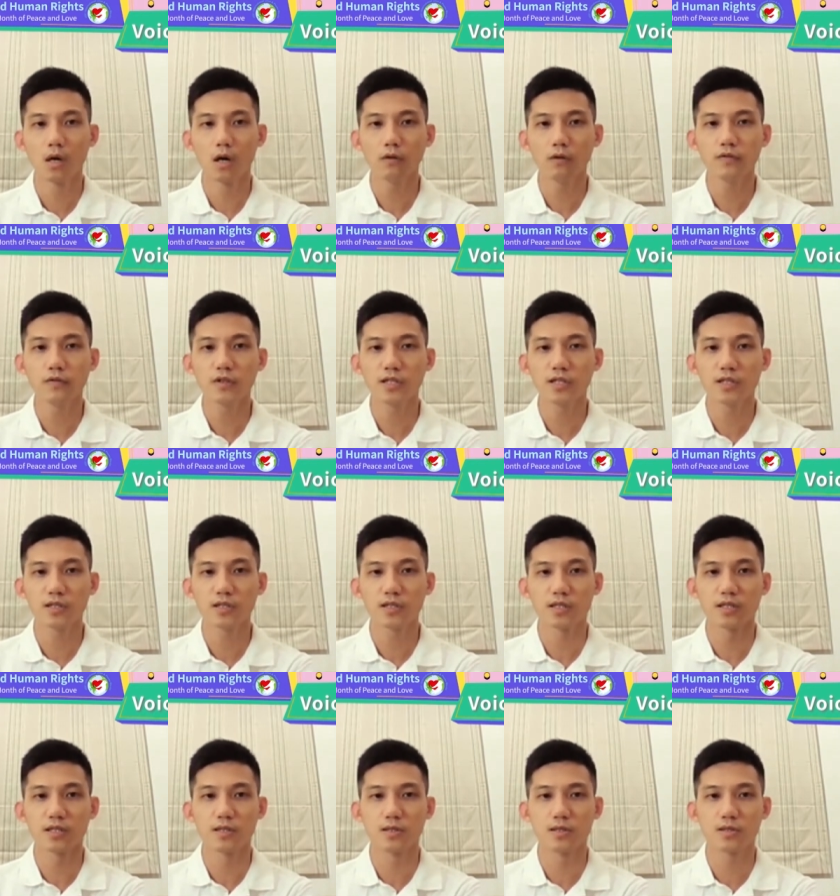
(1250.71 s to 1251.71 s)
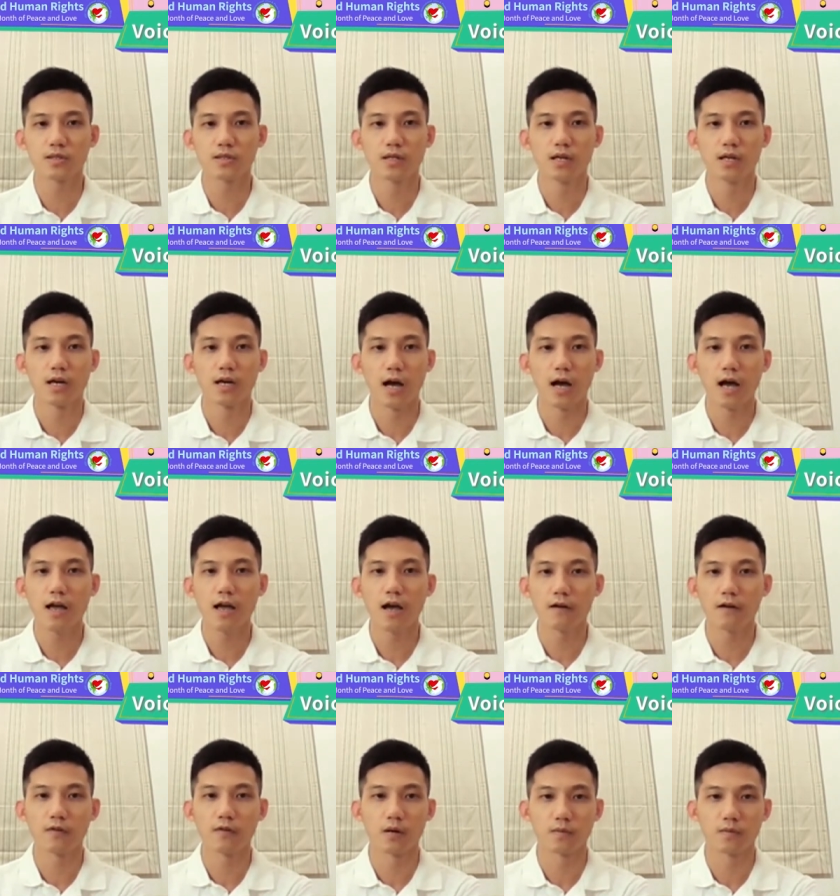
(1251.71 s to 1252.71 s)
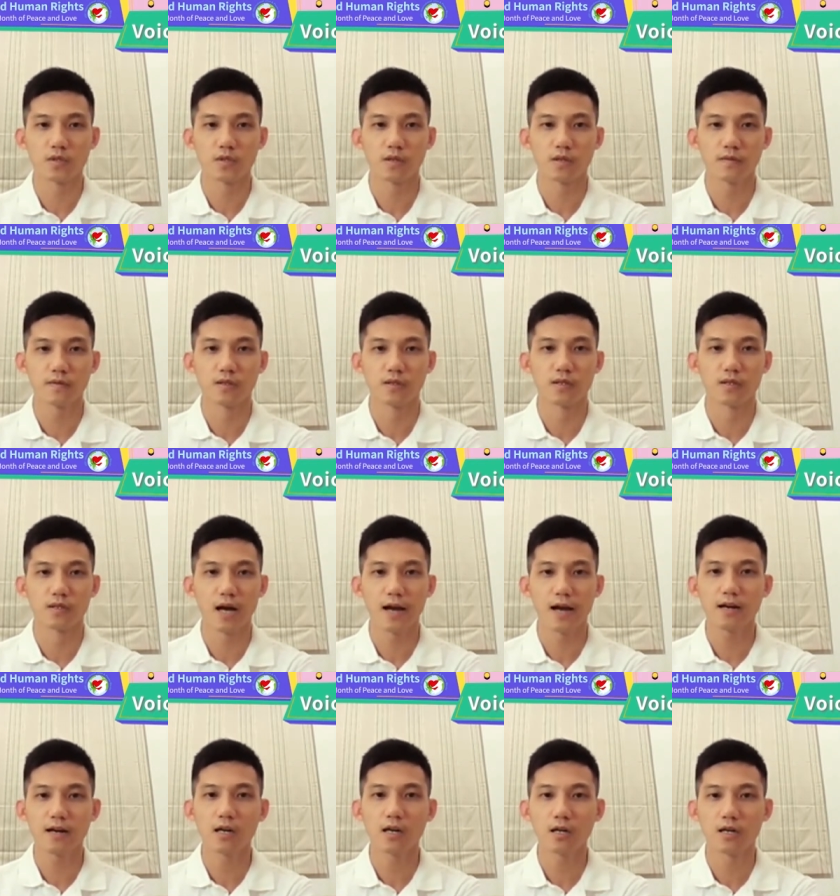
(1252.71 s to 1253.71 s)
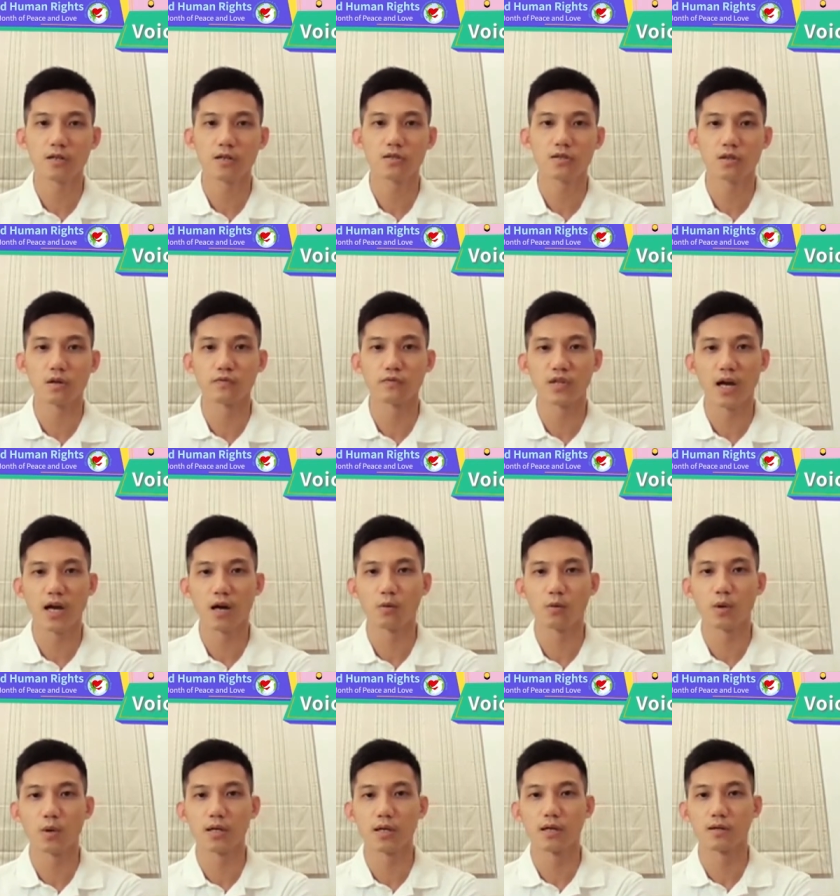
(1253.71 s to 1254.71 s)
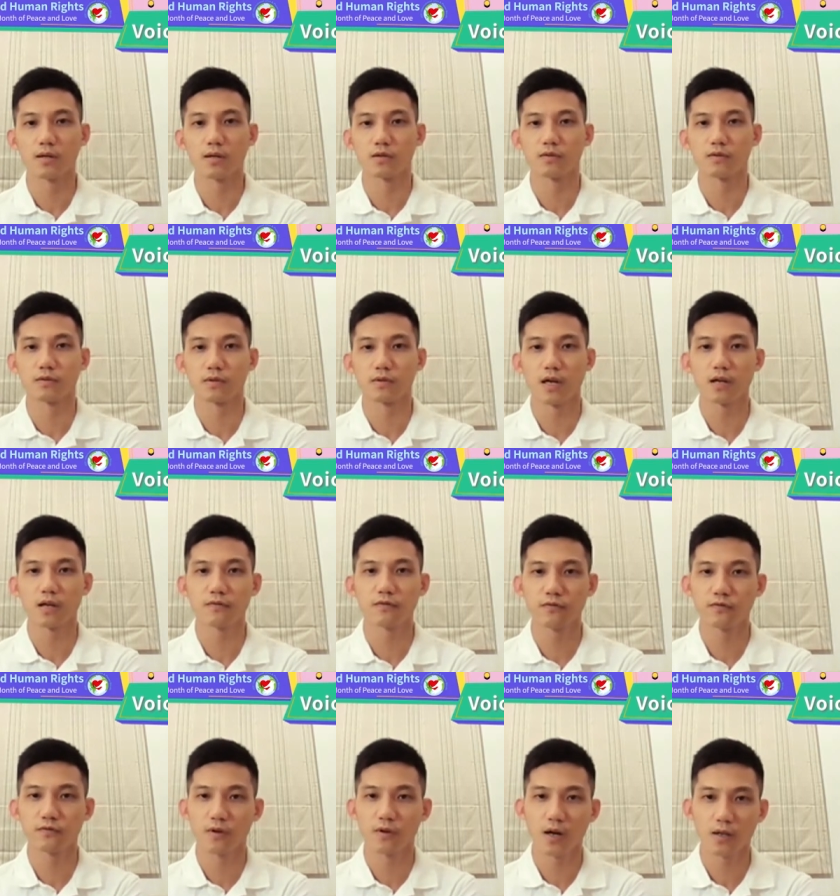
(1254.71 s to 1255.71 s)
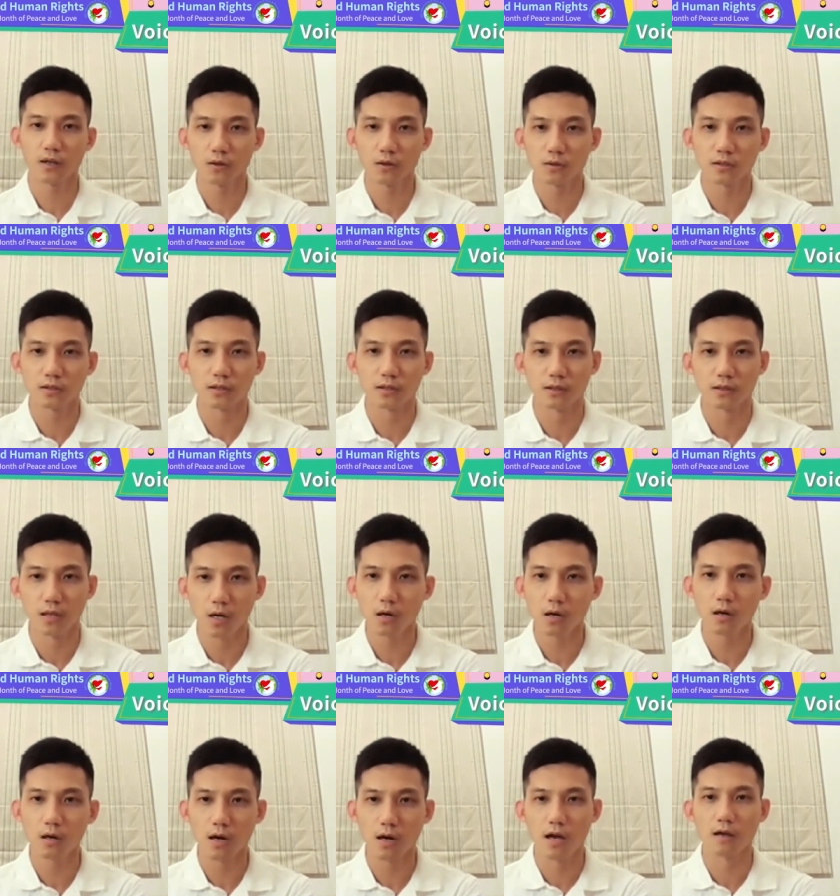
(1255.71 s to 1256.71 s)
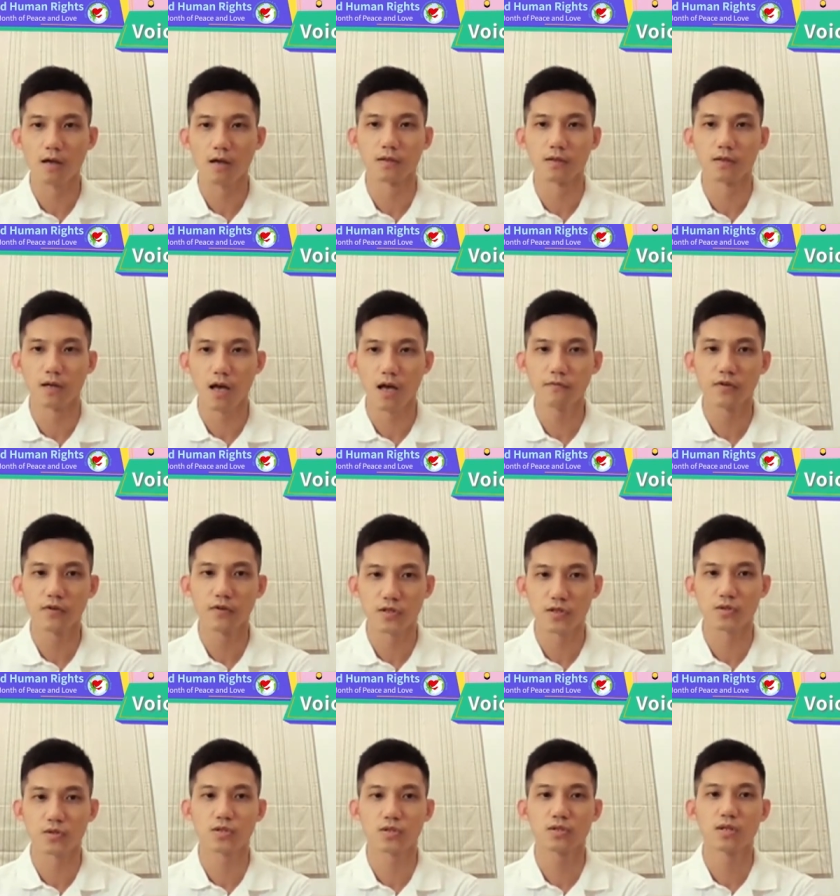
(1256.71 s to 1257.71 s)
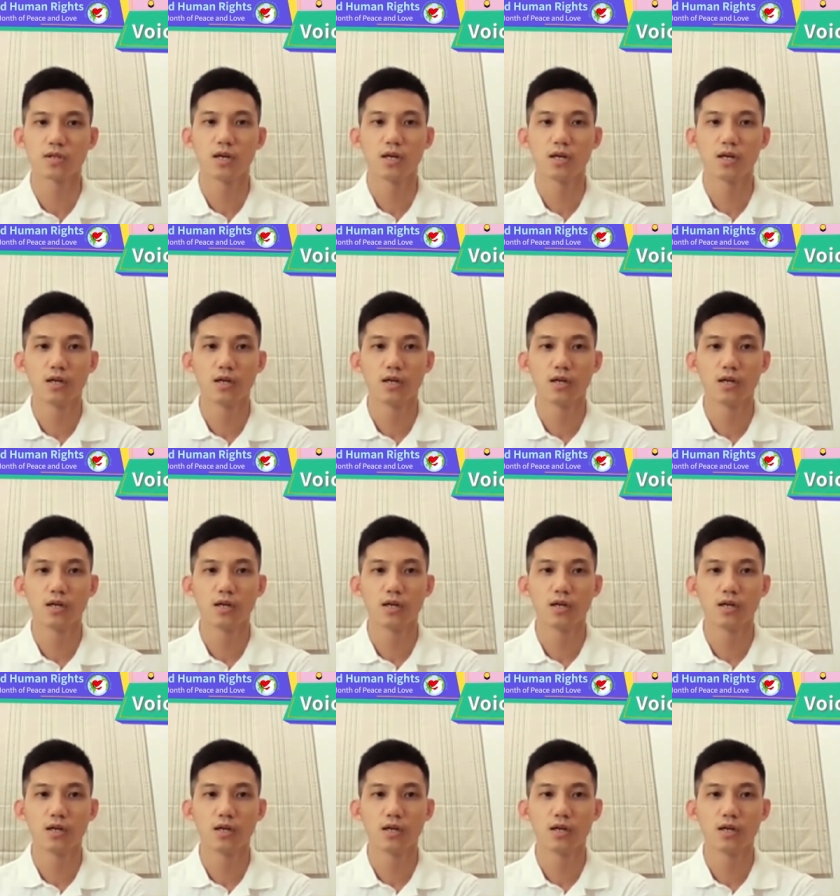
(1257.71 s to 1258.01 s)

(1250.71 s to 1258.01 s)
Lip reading: Over these years, I have observed the IRS of Taiwan has not followed the law and the evidence